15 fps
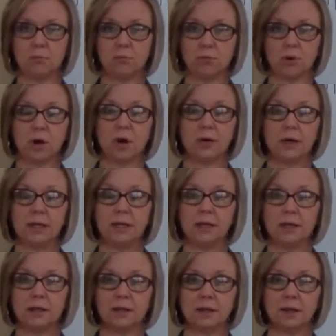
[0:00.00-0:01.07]
brought in,
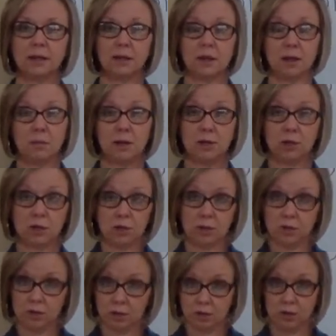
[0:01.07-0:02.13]
I mean,
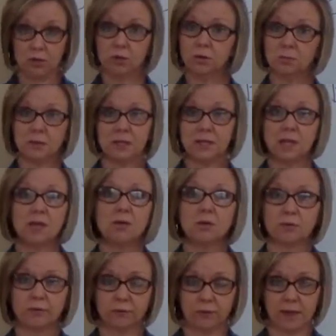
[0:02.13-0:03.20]
you could be killed
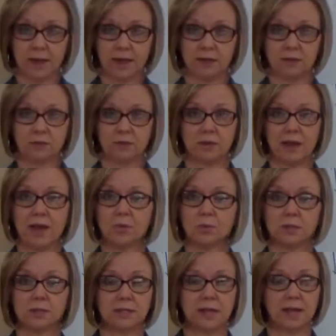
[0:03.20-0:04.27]
for that. So that
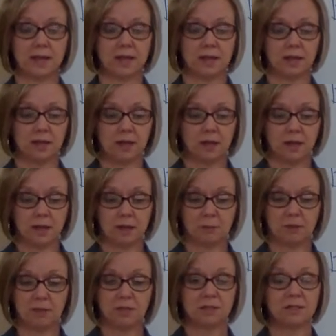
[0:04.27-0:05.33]
was a, I mean,
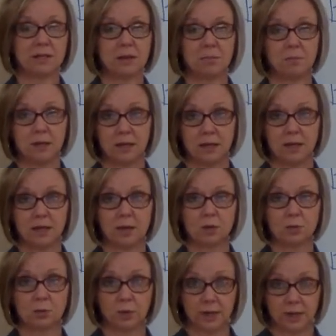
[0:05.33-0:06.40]
this is a big
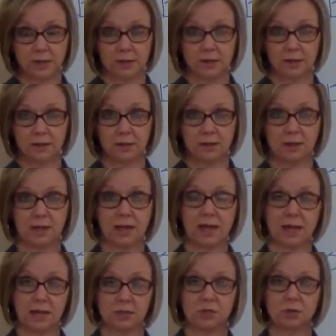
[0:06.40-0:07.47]
risk that
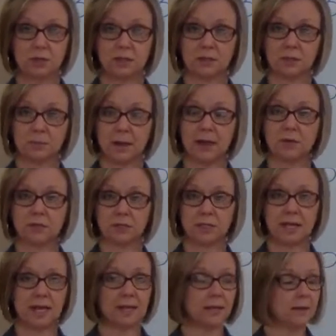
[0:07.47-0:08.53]
Esther is about to
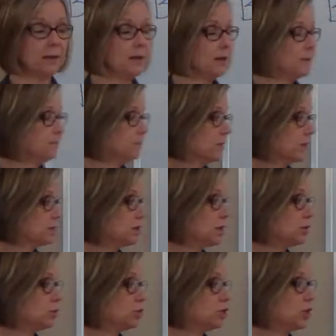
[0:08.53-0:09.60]
take. So
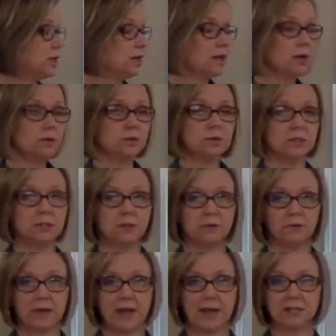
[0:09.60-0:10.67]
she goes into
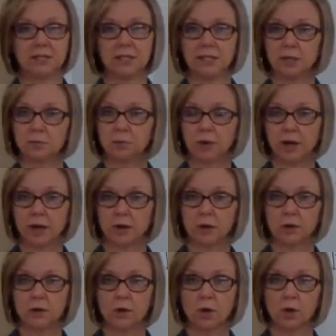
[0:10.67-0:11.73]
fasting and prayer
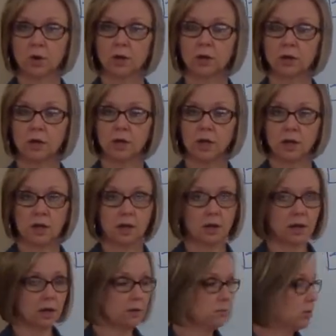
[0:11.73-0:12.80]
her and
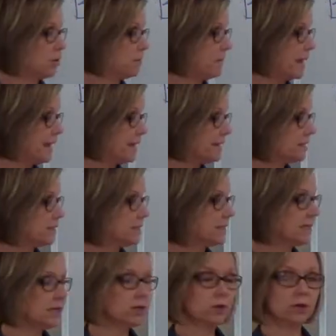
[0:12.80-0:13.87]
um, her maidens
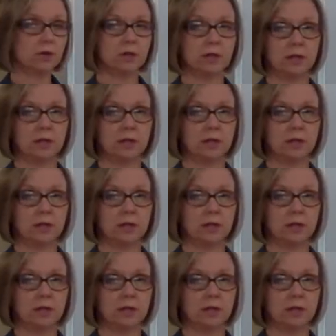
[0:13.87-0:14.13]
here,